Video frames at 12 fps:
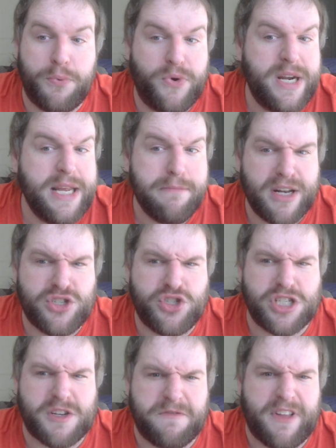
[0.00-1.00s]
pretty much
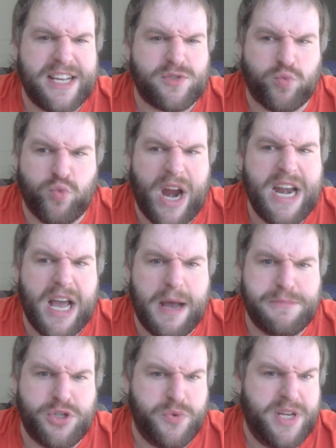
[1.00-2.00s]
just flies right
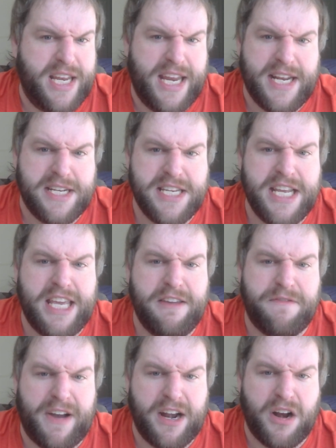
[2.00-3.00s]
up to it in a dinky
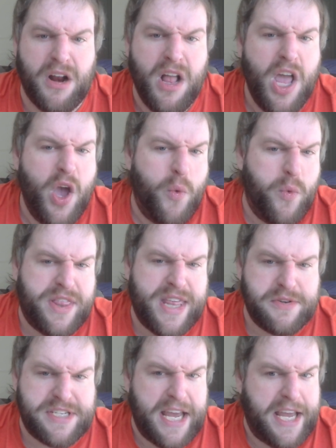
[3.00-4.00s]
fighter
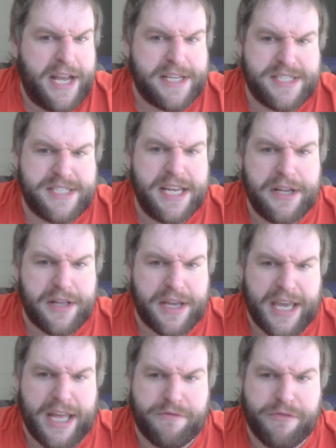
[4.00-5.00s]
without taking a single
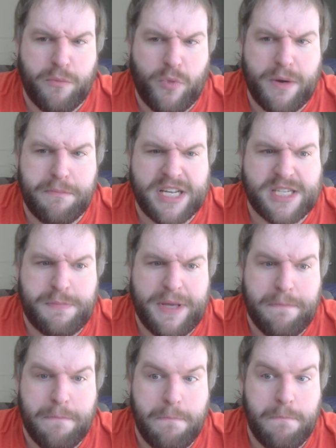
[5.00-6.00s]
hit from what must be
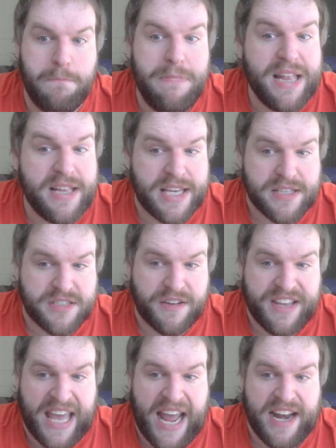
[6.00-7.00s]
millions
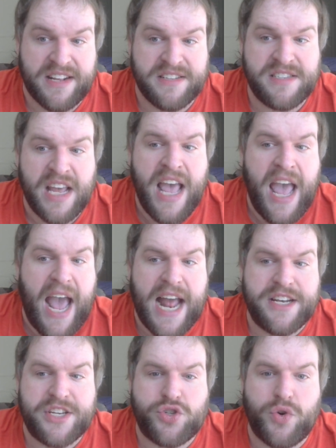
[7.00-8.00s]
of cannons,
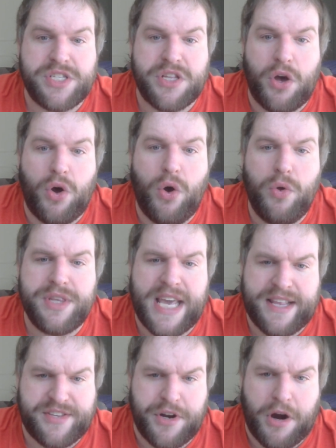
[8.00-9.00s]
and destroys the whole
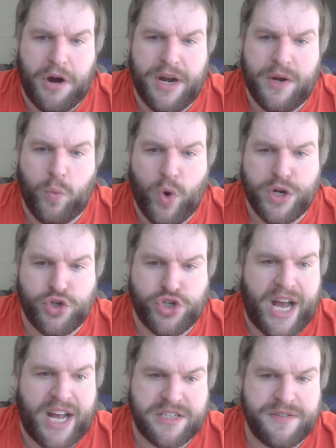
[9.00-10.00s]
Death Star in one
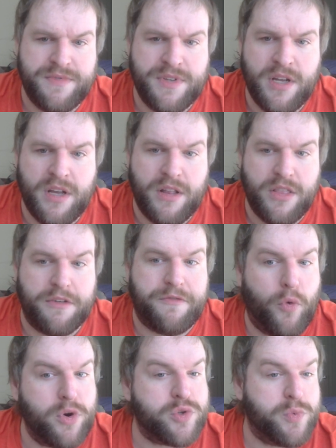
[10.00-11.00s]
shot. The
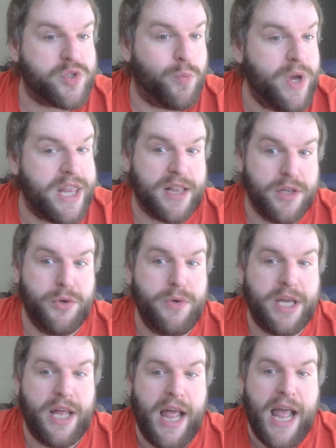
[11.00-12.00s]
Force was with
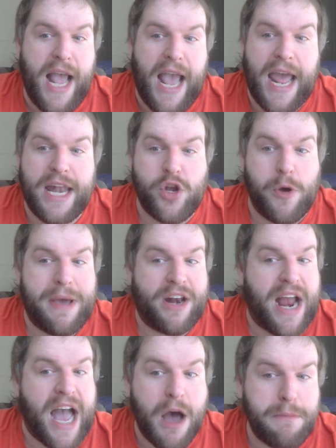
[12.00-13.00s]
Luke, and no matter
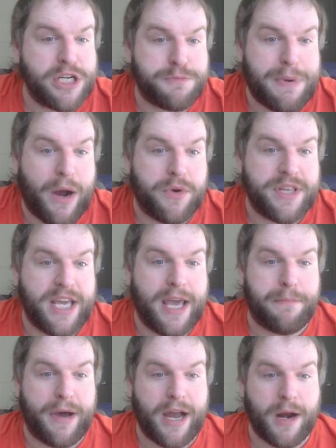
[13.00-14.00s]
how much power the
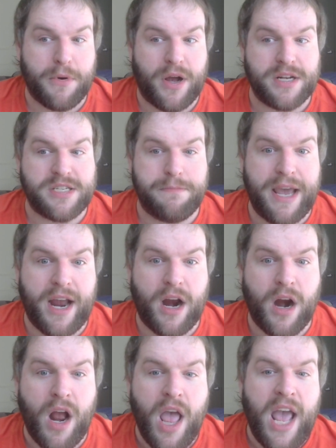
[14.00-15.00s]
Empire brought to
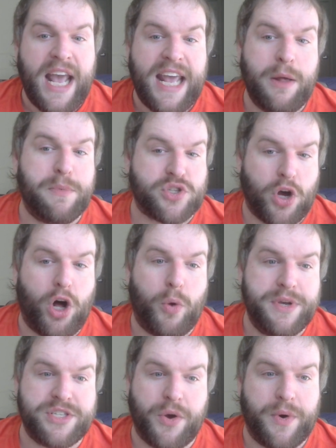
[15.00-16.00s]
bear, he was
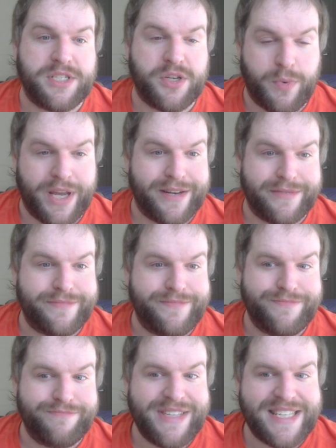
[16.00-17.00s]
always going to win.
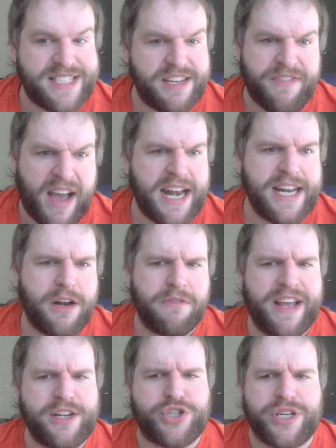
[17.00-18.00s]
It's divine
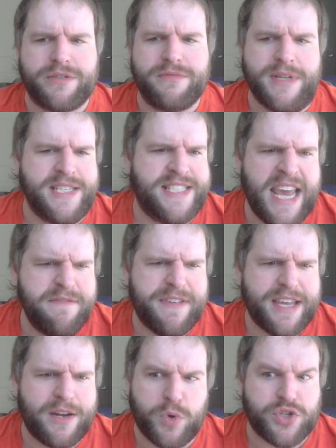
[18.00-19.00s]
intervention.
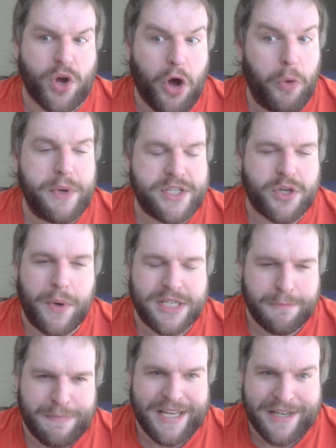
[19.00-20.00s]
David was always going to
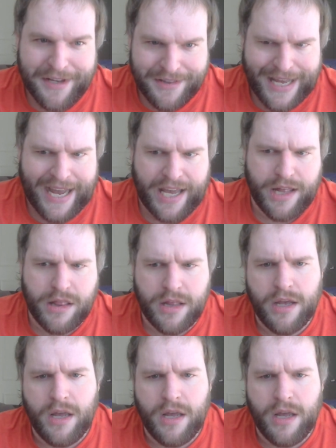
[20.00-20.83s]
beat Goliath.